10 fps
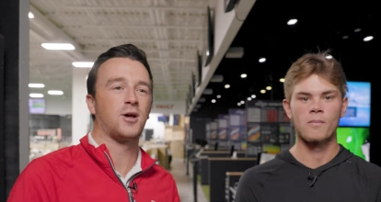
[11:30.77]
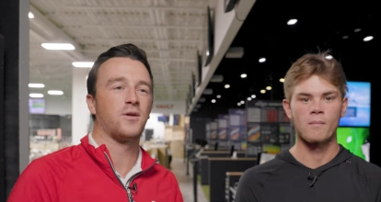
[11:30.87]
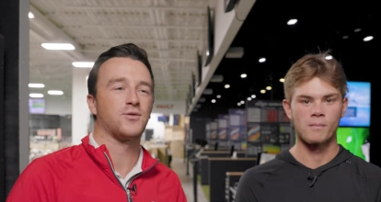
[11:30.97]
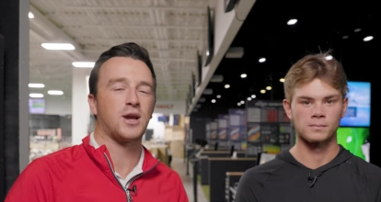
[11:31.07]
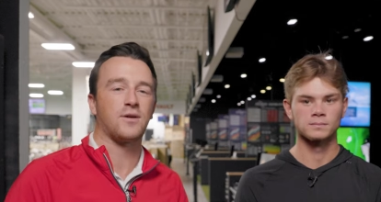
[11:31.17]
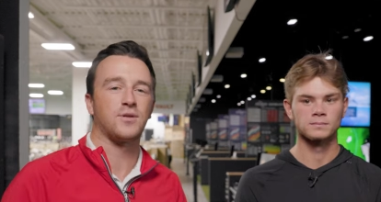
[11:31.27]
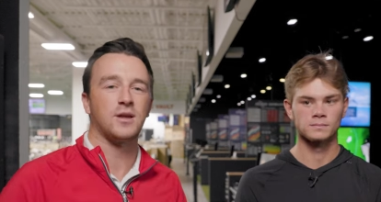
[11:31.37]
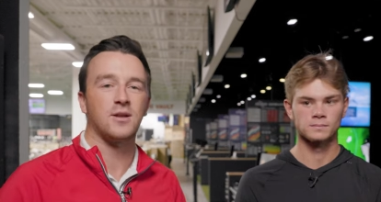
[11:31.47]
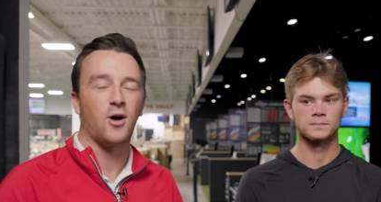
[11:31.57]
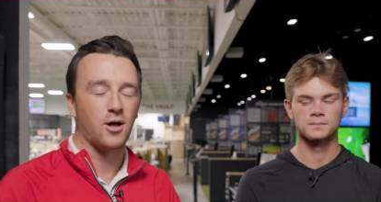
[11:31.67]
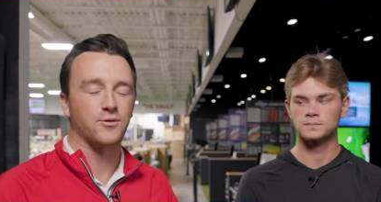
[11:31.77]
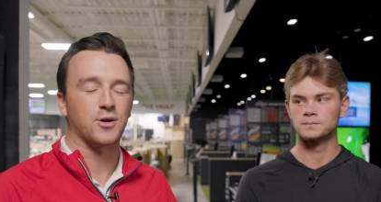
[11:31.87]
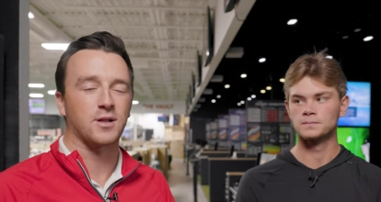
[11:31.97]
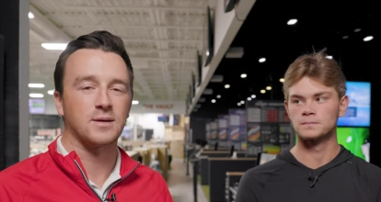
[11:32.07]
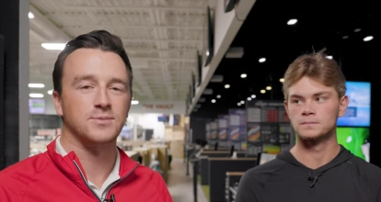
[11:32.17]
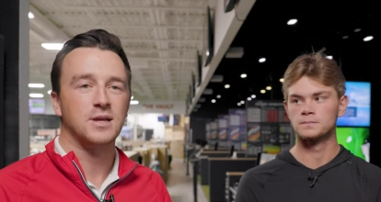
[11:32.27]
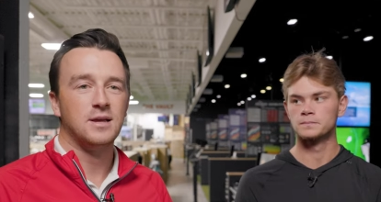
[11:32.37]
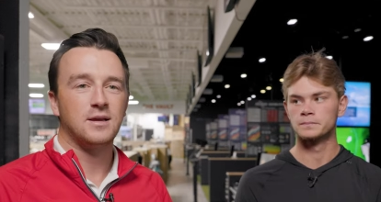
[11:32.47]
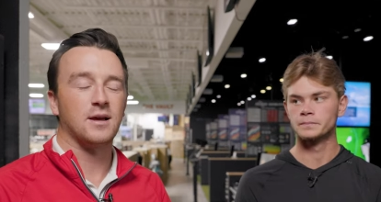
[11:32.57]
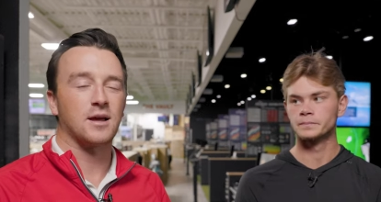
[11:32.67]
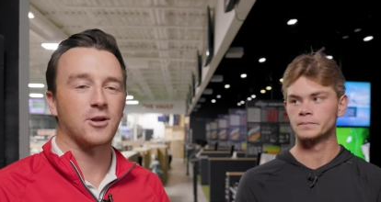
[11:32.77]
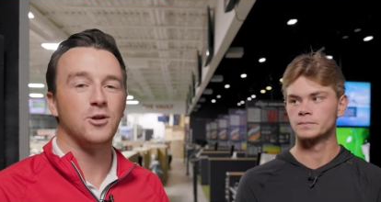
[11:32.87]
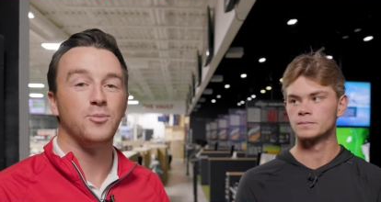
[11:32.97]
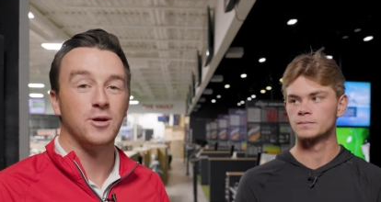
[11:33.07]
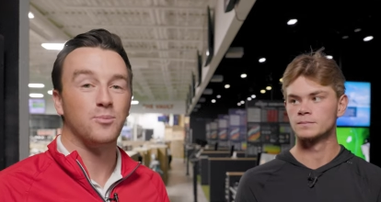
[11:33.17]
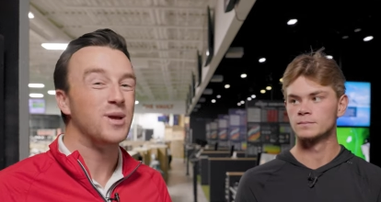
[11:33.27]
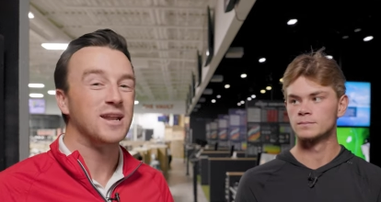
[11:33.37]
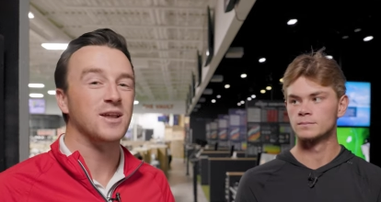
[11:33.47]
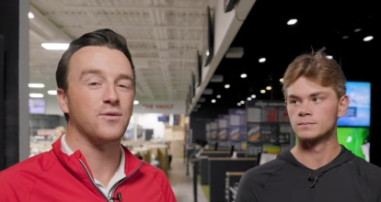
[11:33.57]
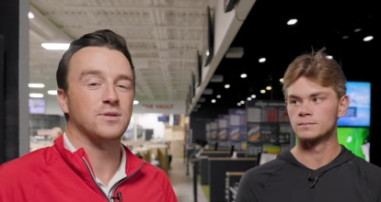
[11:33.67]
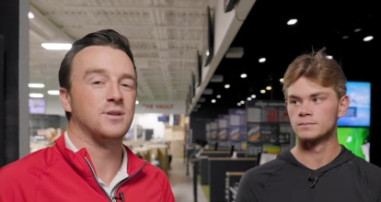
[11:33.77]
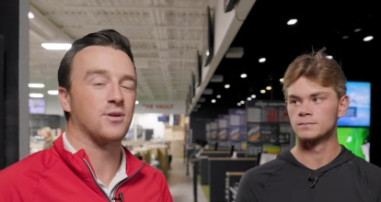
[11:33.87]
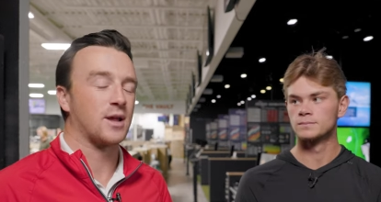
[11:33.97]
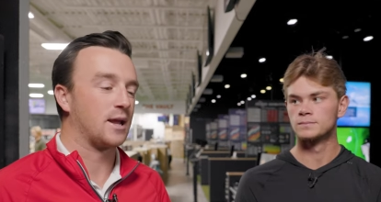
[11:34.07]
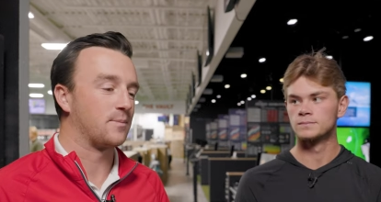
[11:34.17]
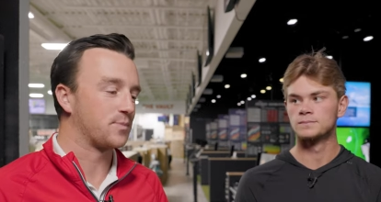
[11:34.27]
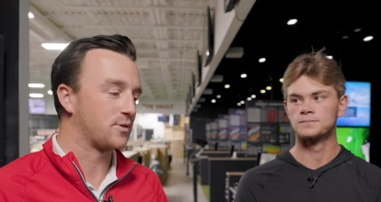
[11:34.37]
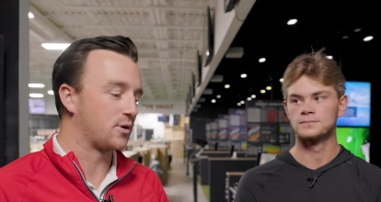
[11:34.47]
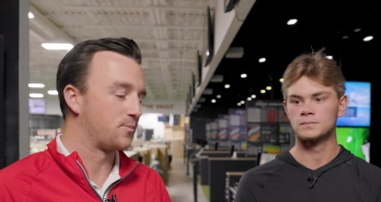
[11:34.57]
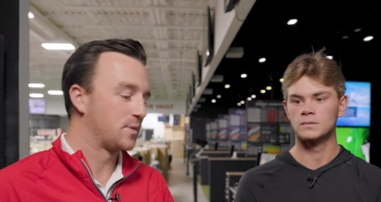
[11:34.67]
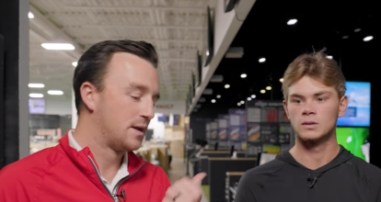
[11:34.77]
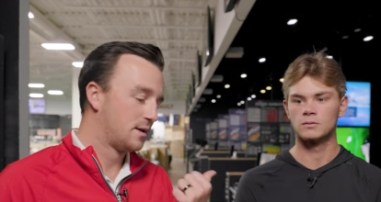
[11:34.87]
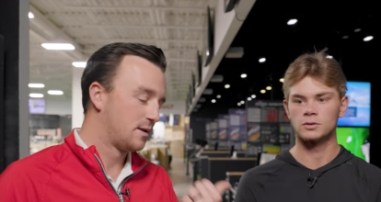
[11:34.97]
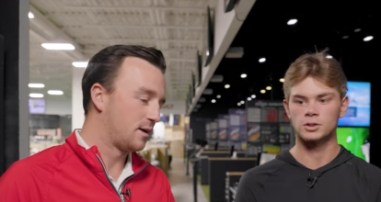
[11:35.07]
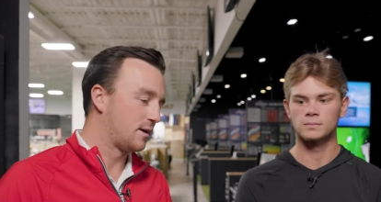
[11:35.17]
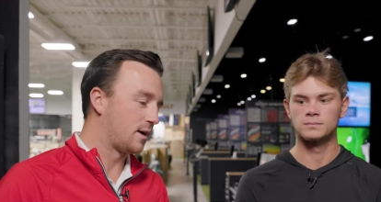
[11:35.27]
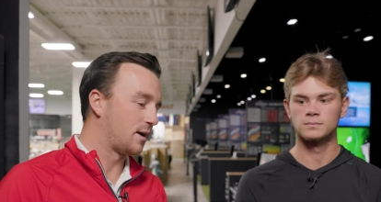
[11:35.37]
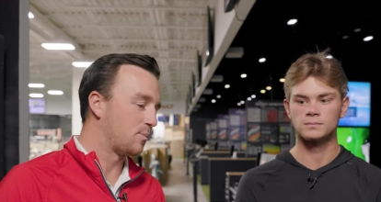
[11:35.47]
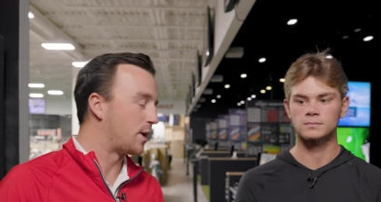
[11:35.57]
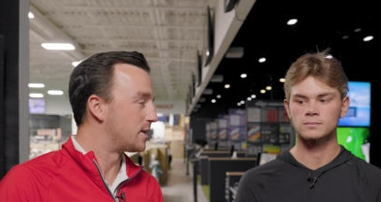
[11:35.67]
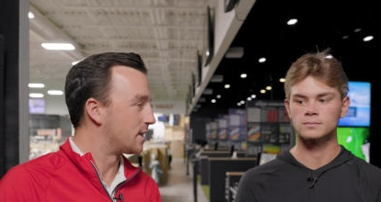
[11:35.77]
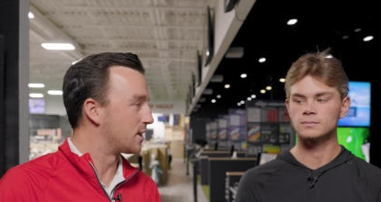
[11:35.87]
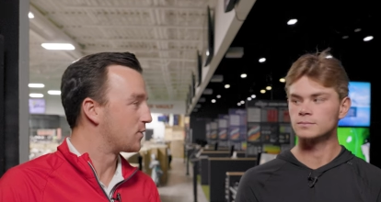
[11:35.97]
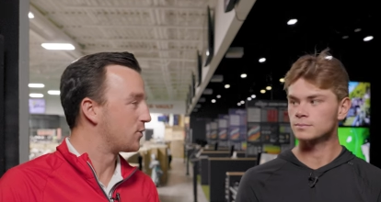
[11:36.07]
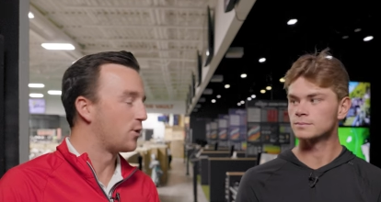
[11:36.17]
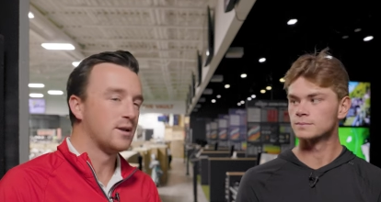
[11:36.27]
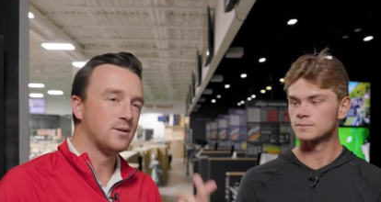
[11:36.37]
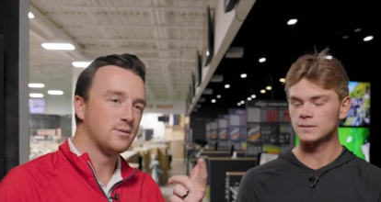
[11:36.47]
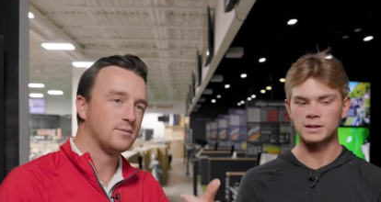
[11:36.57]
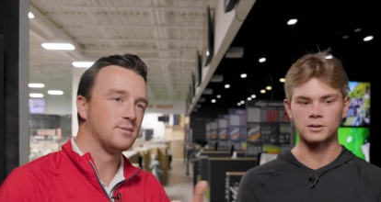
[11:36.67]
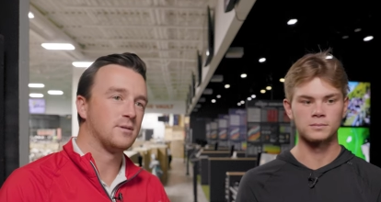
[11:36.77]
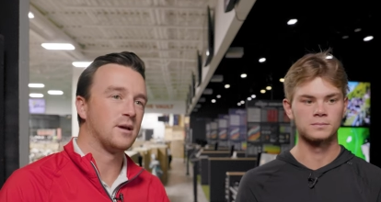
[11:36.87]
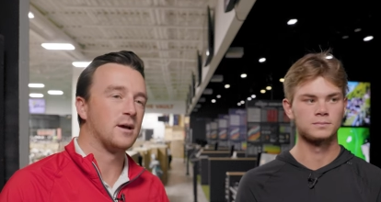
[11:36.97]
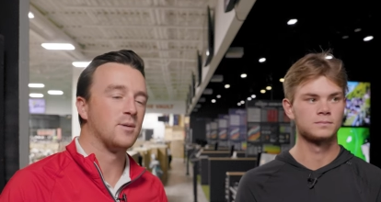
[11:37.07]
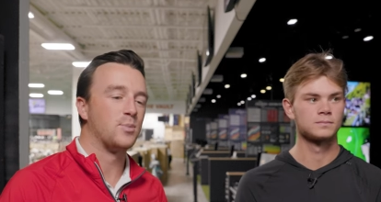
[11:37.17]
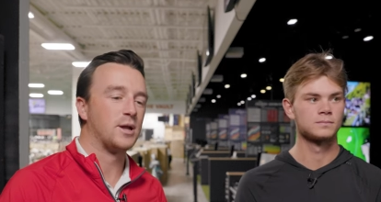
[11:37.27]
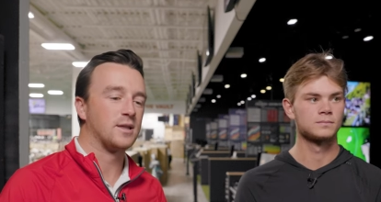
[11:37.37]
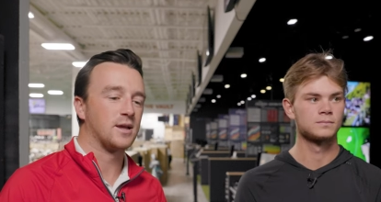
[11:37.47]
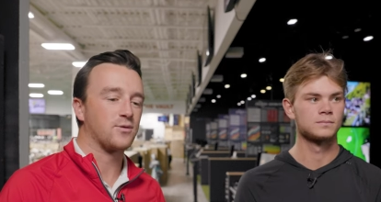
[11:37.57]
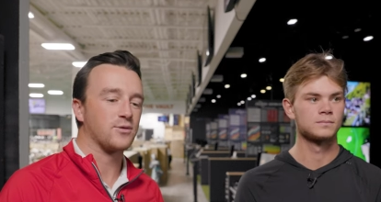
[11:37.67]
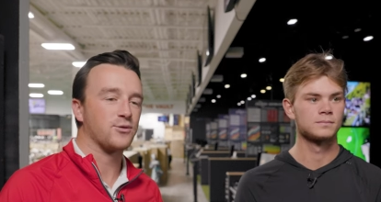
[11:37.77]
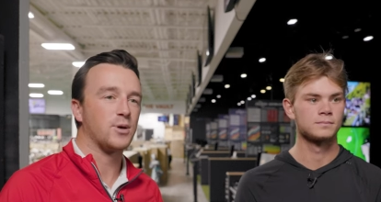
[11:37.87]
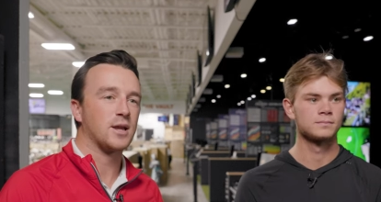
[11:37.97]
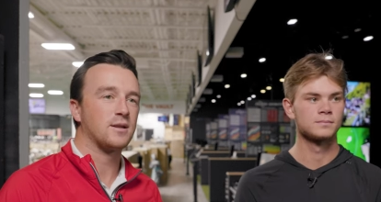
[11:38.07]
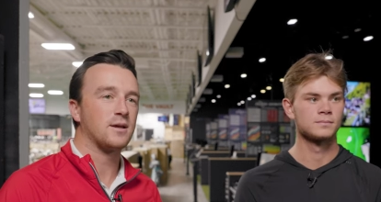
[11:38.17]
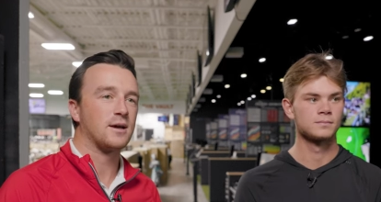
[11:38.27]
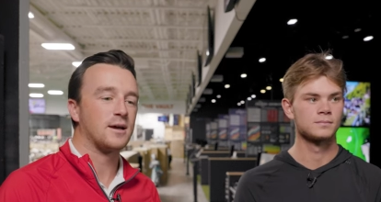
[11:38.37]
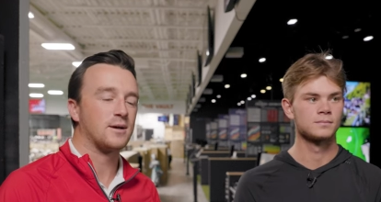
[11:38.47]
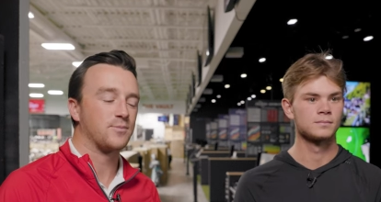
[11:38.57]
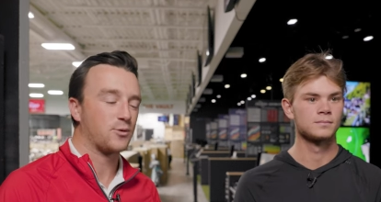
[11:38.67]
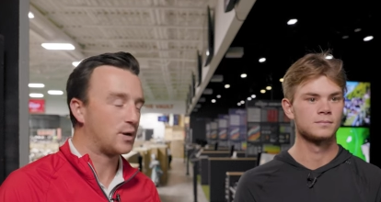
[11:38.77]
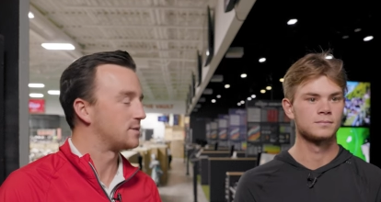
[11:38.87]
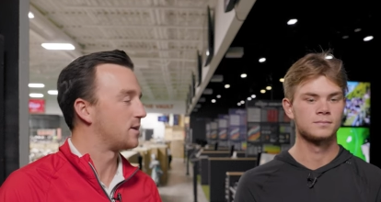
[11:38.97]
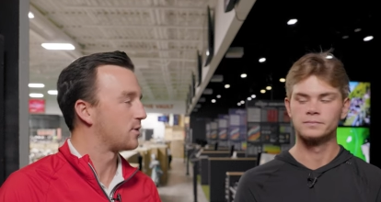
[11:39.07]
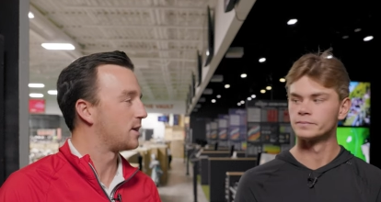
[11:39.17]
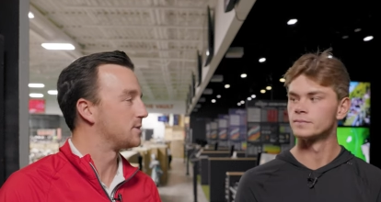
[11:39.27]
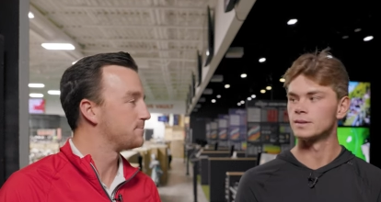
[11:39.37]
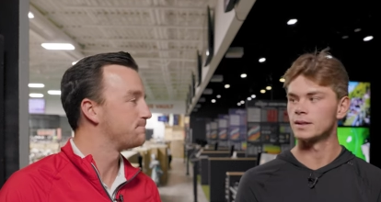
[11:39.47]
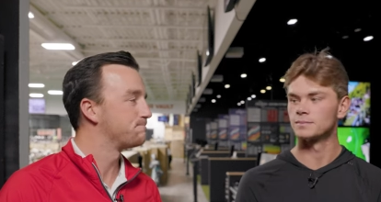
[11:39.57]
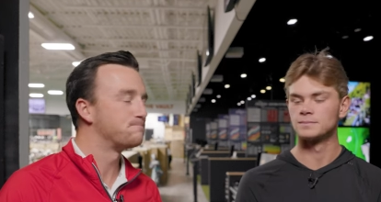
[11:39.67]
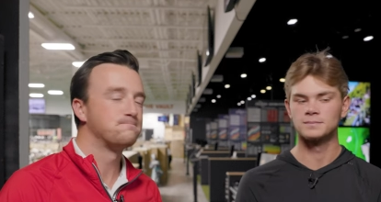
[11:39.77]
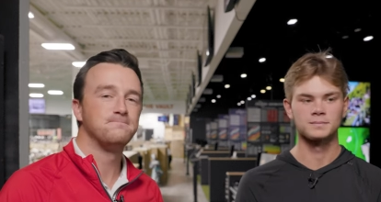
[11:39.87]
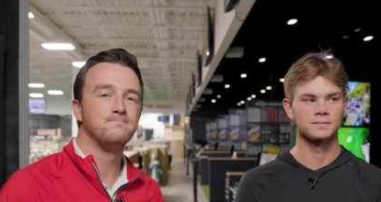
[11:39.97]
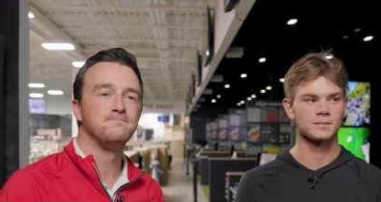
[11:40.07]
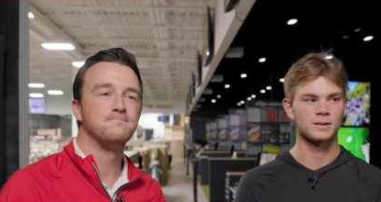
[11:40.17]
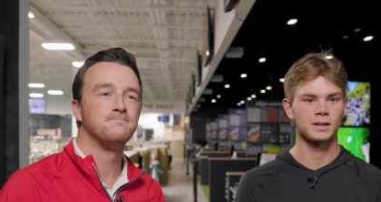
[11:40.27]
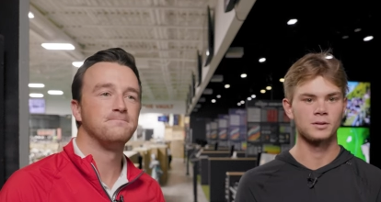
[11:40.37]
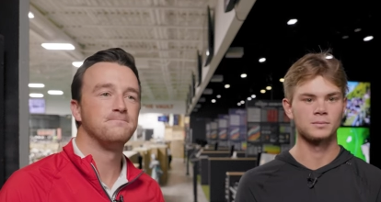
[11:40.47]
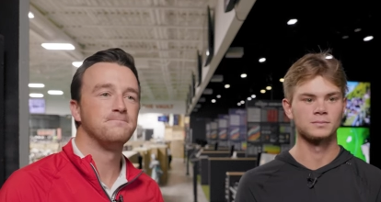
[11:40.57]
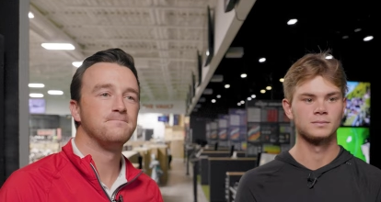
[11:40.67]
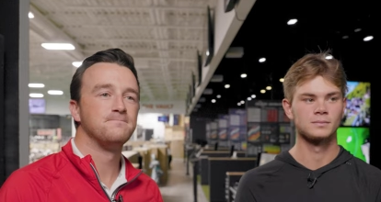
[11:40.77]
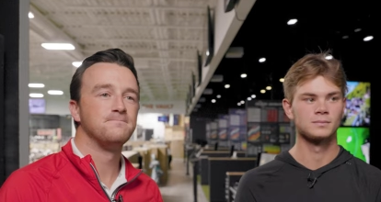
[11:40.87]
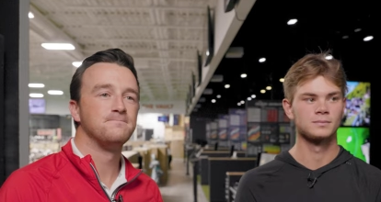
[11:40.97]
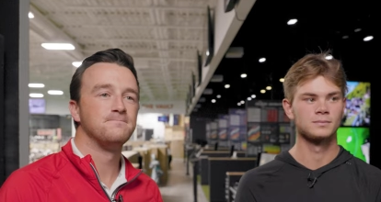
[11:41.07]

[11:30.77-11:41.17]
Speaker 1: golf shaft in all of your clubs. Could be a big difference in your game. So for sure. Bennett, thanks for joining. Thank you. Ben, thanks for swinging. Great stuff, guys. Yeah.
Speaker 2: Thank you. It was a lot of fun.